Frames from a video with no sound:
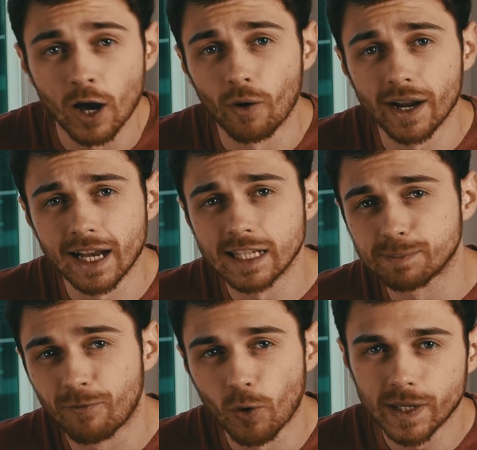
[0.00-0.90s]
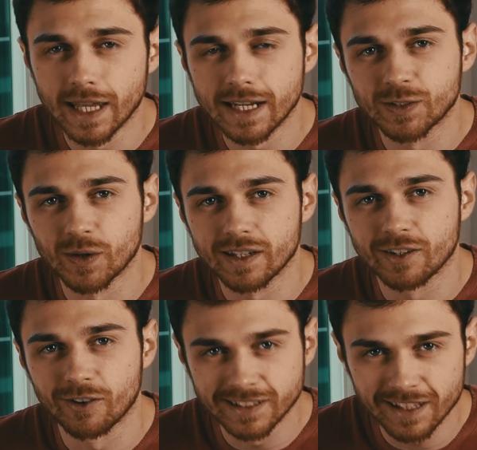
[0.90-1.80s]
All right guys, before we get into
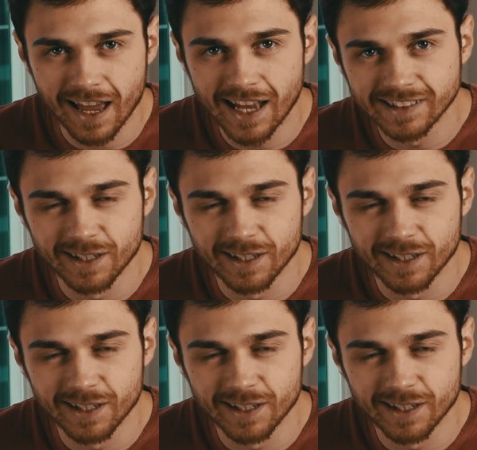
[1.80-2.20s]
it, Christen has the